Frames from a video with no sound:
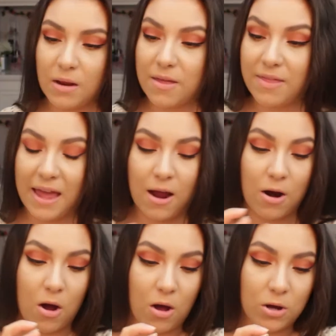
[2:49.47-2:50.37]
They
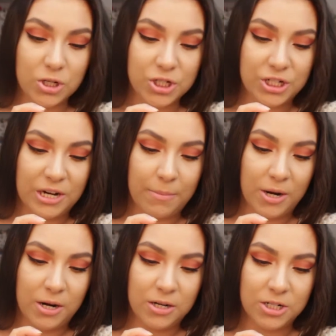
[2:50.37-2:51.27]
are all
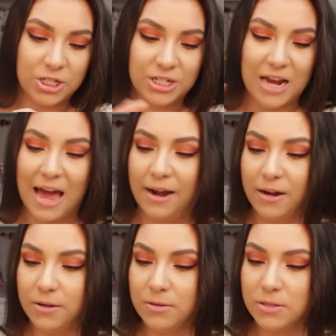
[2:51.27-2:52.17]
shimmer
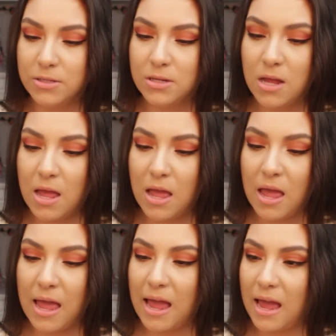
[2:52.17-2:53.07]
shadows,
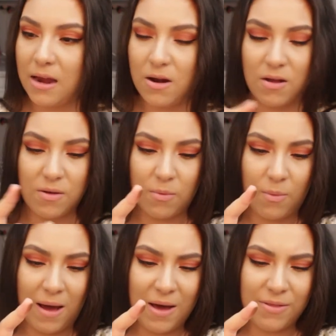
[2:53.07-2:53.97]
and
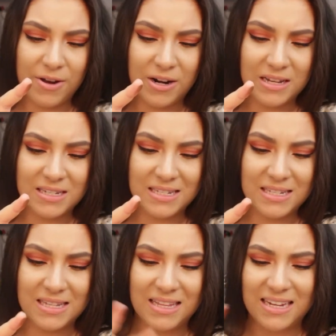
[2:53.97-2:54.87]
wow, they're
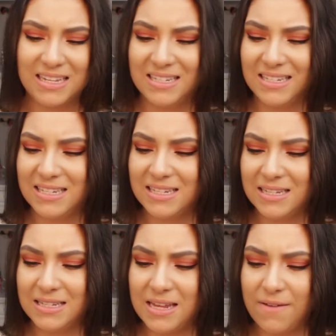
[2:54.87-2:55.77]
cons the
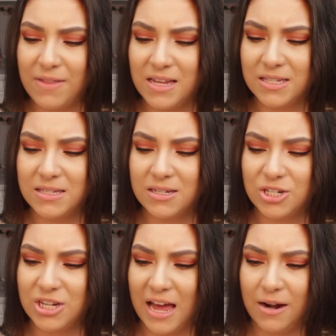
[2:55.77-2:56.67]
consistency of these
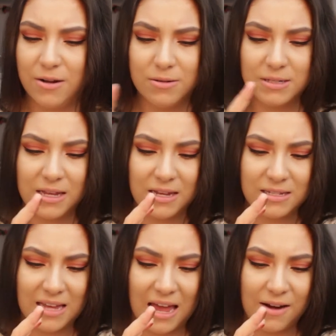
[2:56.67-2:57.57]
shadows
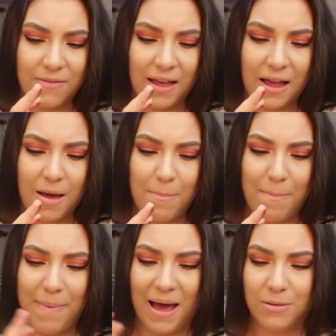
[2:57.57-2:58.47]
is kind of like a
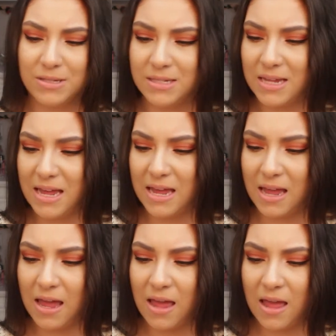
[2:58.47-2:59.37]

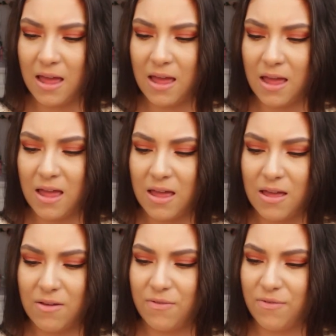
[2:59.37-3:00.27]
bouncy
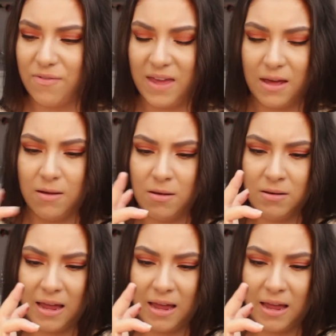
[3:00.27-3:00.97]
feel.